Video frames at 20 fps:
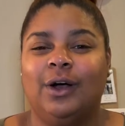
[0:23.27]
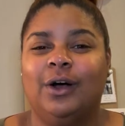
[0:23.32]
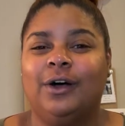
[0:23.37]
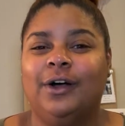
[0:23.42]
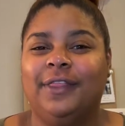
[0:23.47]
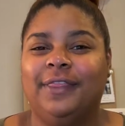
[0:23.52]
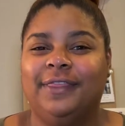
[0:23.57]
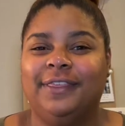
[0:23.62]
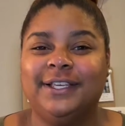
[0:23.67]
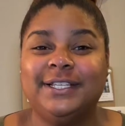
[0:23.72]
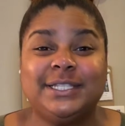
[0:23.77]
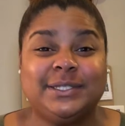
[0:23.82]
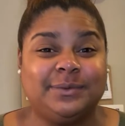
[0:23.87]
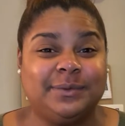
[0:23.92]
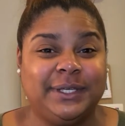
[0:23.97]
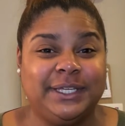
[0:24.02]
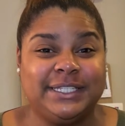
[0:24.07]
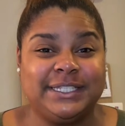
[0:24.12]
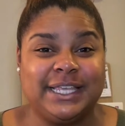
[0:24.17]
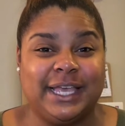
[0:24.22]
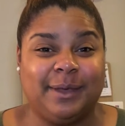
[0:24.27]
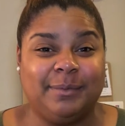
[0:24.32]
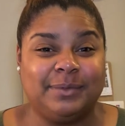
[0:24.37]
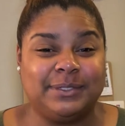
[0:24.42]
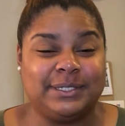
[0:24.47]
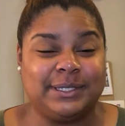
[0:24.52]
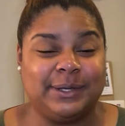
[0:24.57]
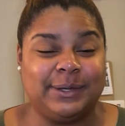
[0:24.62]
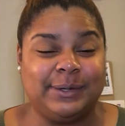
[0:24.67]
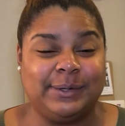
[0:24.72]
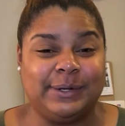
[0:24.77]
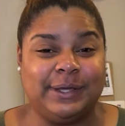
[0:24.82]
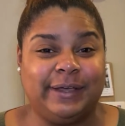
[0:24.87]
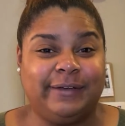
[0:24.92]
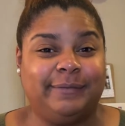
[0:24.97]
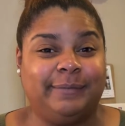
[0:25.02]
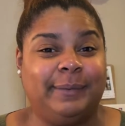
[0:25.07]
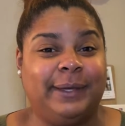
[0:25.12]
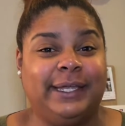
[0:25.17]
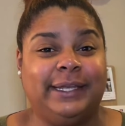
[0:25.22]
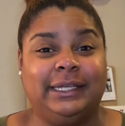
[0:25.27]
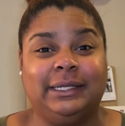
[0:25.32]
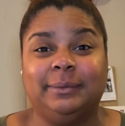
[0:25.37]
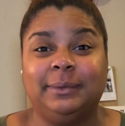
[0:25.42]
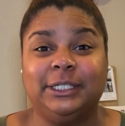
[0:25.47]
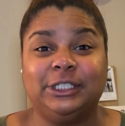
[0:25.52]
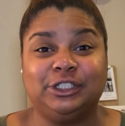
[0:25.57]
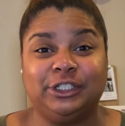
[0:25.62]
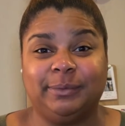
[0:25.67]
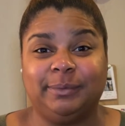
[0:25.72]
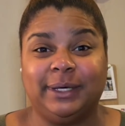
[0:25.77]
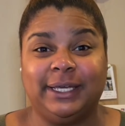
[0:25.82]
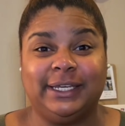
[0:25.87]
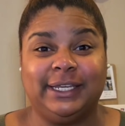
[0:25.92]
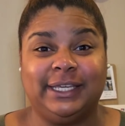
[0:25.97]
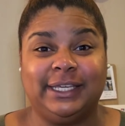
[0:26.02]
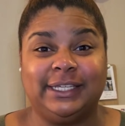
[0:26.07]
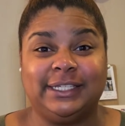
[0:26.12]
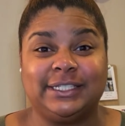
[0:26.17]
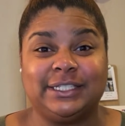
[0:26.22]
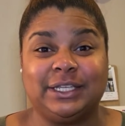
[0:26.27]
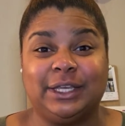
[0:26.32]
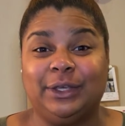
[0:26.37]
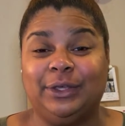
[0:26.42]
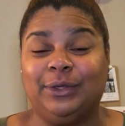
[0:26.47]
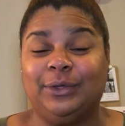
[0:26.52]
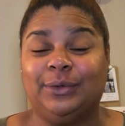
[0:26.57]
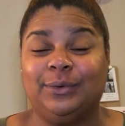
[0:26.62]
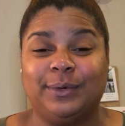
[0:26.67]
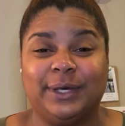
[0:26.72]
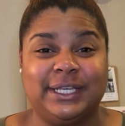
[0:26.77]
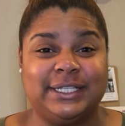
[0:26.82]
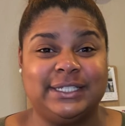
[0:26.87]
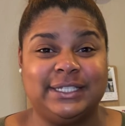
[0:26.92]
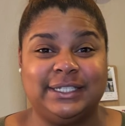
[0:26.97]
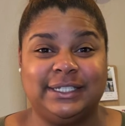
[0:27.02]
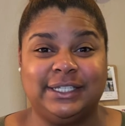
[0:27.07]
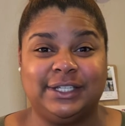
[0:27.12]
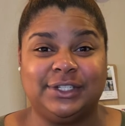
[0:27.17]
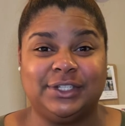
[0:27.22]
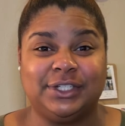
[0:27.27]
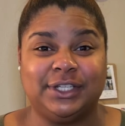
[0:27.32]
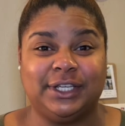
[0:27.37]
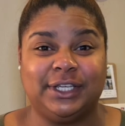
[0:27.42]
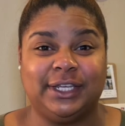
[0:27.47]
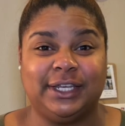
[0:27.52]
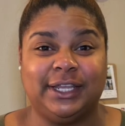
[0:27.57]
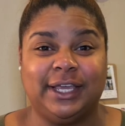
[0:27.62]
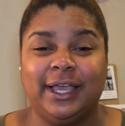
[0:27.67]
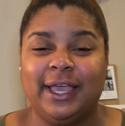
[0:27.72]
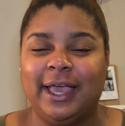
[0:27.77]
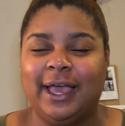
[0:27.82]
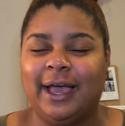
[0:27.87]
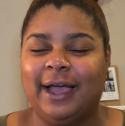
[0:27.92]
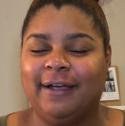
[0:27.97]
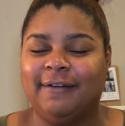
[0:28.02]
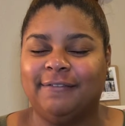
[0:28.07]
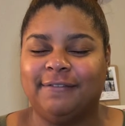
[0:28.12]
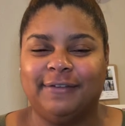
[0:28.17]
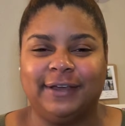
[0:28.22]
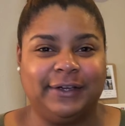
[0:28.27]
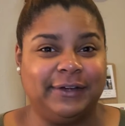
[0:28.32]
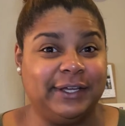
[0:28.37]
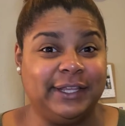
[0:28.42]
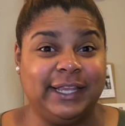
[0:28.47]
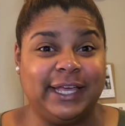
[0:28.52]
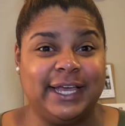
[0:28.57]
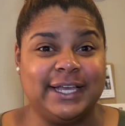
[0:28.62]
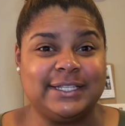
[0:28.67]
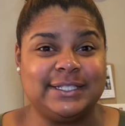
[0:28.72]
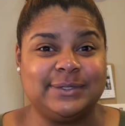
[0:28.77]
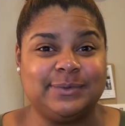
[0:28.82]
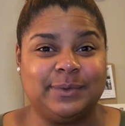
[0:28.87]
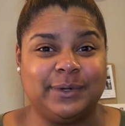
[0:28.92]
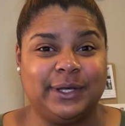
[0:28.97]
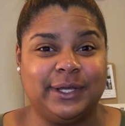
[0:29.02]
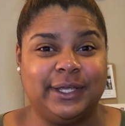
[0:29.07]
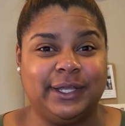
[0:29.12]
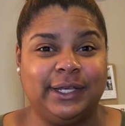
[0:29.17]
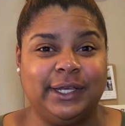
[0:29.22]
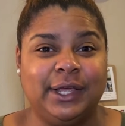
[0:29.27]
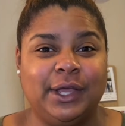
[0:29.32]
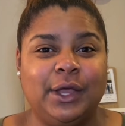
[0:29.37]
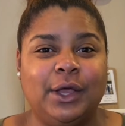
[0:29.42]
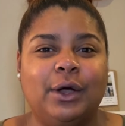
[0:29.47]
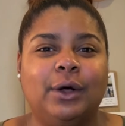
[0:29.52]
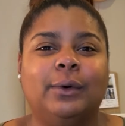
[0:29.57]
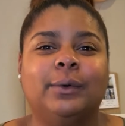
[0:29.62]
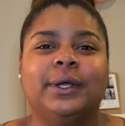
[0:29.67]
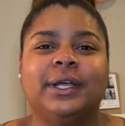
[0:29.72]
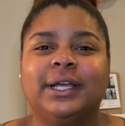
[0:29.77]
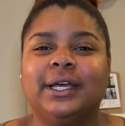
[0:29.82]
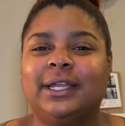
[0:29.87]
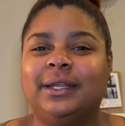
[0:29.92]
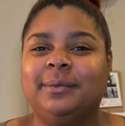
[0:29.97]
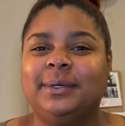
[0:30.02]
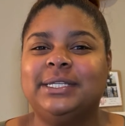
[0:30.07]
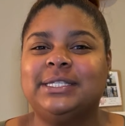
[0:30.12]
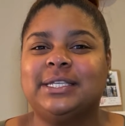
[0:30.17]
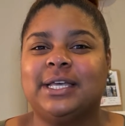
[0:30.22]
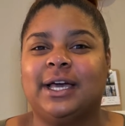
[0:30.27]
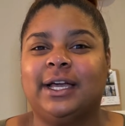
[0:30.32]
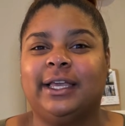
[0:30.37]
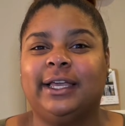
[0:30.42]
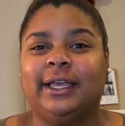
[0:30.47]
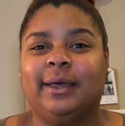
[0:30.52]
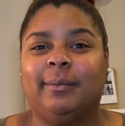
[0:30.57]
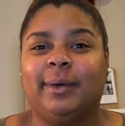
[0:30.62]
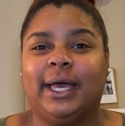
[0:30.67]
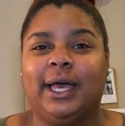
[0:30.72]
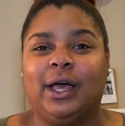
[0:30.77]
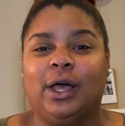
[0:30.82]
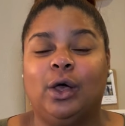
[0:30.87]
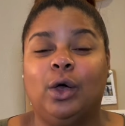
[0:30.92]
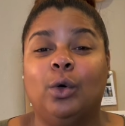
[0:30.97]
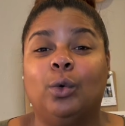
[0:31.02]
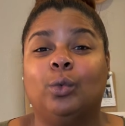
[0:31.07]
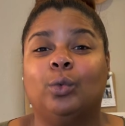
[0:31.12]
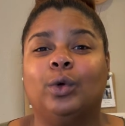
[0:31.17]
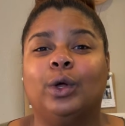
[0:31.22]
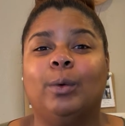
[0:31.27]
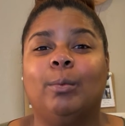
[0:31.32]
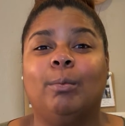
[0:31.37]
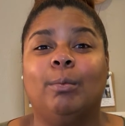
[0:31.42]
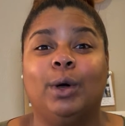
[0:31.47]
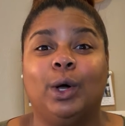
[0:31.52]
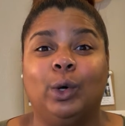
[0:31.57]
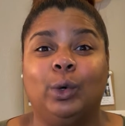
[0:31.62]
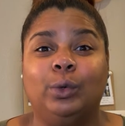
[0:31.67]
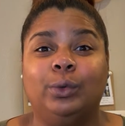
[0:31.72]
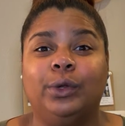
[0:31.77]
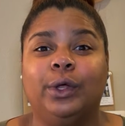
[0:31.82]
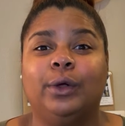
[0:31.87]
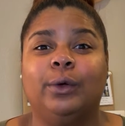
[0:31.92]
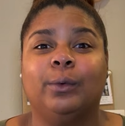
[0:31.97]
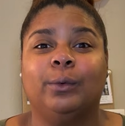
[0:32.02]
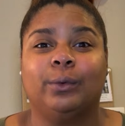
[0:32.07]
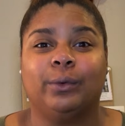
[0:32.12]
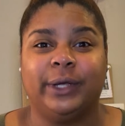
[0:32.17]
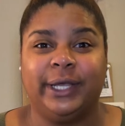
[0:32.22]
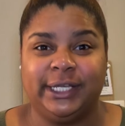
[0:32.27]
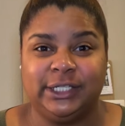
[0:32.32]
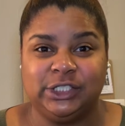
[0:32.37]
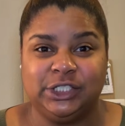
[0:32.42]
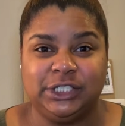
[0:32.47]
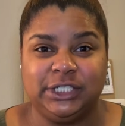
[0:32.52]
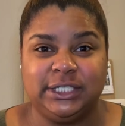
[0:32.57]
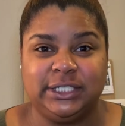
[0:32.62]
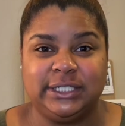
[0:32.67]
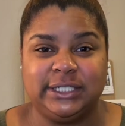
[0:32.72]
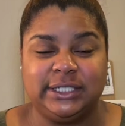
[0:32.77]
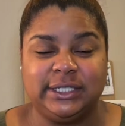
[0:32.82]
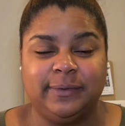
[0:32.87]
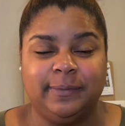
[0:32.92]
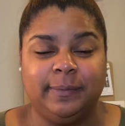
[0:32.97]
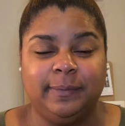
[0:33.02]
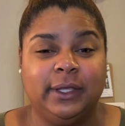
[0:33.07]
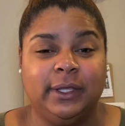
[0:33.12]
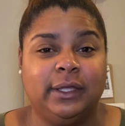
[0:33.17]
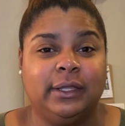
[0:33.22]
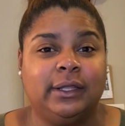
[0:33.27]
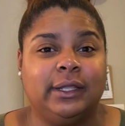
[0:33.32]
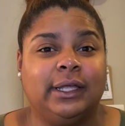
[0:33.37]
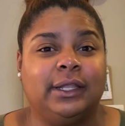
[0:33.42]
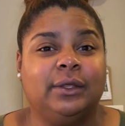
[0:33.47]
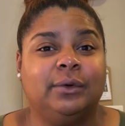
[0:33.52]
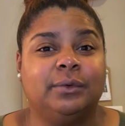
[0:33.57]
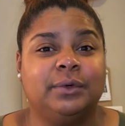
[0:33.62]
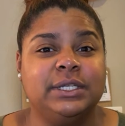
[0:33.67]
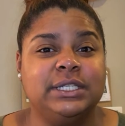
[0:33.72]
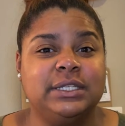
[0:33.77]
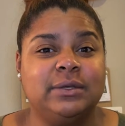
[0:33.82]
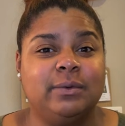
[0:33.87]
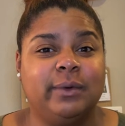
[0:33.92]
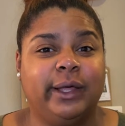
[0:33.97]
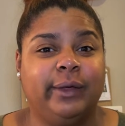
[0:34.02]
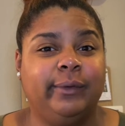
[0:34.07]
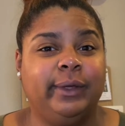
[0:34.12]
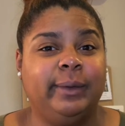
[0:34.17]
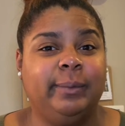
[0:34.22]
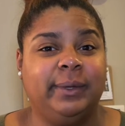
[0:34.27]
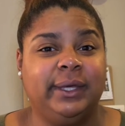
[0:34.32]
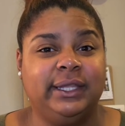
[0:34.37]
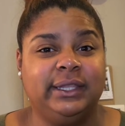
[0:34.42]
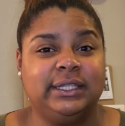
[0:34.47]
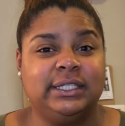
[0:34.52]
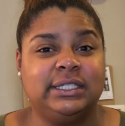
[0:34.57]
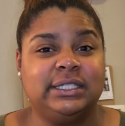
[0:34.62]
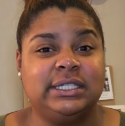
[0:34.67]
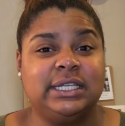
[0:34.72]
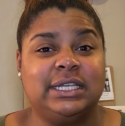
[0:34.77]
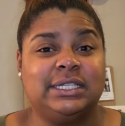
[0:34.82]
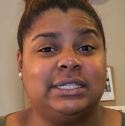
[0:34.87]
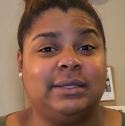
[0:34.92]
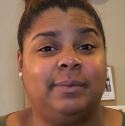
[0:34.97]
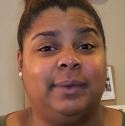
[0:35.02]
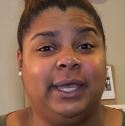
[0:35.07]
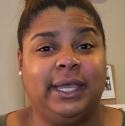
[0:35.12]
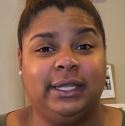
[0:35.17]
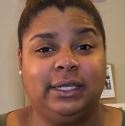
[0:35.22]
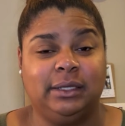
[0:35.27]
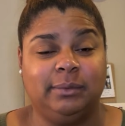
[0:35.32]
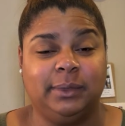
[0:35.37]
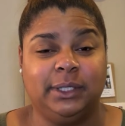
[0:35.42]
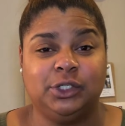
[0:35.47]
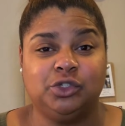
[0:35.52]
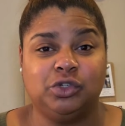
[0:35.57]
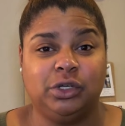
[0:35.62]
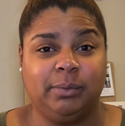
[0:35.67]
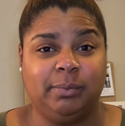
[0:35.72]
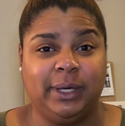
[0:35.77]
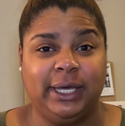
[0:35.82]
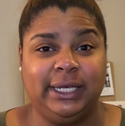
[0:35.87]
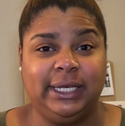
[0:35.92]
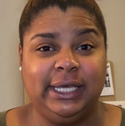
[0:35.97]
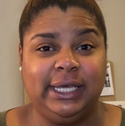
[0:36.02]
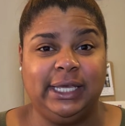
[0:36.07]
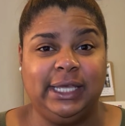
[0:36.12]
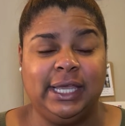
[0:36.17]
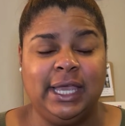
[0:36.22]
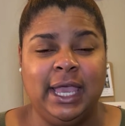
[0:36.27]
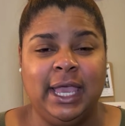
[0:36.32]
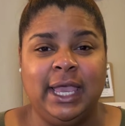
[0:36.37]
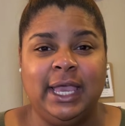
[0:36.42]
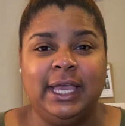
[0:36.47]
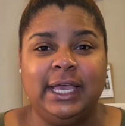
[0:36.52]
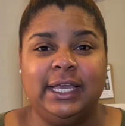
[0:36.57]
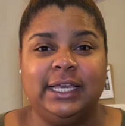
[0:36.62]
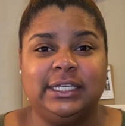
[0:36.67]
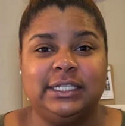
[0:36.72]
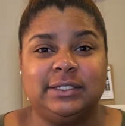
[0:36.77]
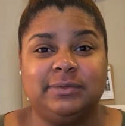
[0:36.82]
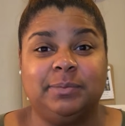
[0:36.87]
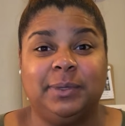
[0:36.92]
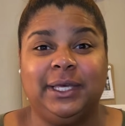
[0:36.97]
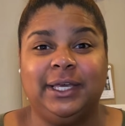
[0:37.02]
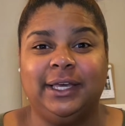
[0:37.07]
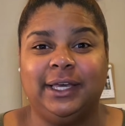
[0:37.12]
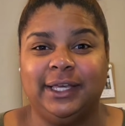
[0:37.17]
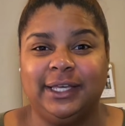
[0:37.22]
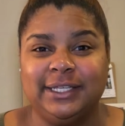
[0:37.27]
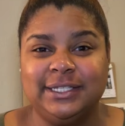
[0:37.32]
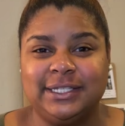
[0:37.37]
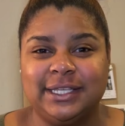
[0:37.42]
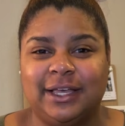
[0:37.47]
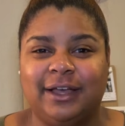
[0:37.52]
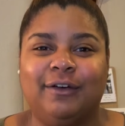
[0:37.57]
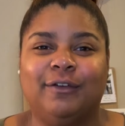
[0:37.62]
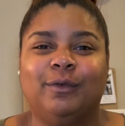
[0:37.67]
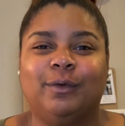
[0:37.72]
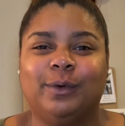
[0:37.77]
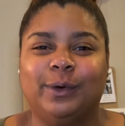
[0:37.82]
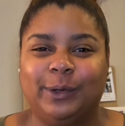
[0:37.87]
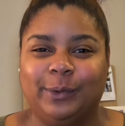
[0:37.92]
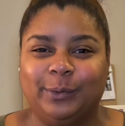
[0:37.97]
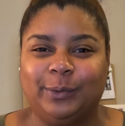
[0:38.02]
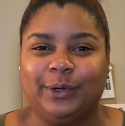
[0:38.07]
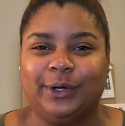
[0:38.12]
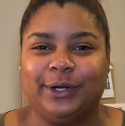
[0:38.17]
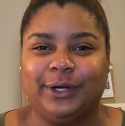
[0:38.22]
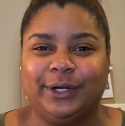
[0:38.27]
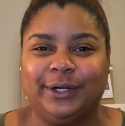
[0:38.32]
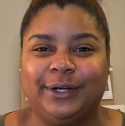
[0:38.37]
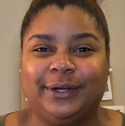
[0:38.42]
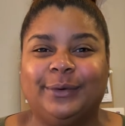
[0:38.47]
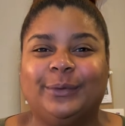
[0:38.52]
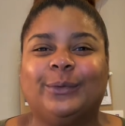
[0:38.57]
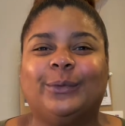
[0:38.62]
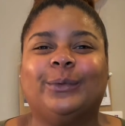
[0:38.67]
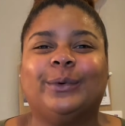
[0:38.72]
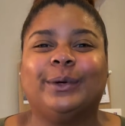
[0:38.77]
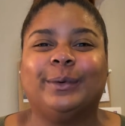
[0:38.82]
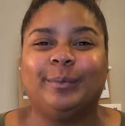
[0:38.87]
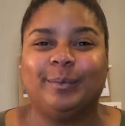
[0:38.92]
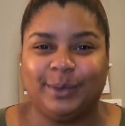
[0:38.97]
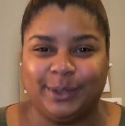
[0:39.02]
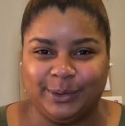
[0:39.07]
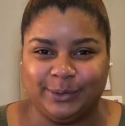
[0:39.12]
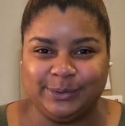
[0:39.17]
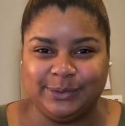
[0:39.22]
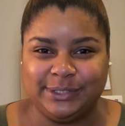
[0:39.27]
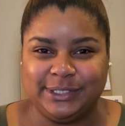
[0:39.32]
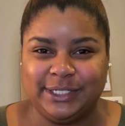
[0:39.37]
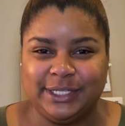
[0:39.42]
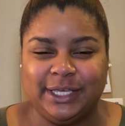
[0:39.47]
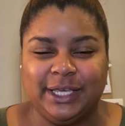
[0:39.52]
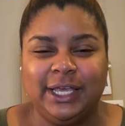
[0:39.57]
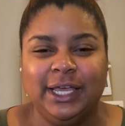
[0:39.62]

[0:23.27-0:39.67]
On this week's episode of Pandemic Trip Ideas US edition, our very last one, we're going to be talking about remote ranches. Now, the reason why we picked this as a pandemic trip idea is because of one word: remote.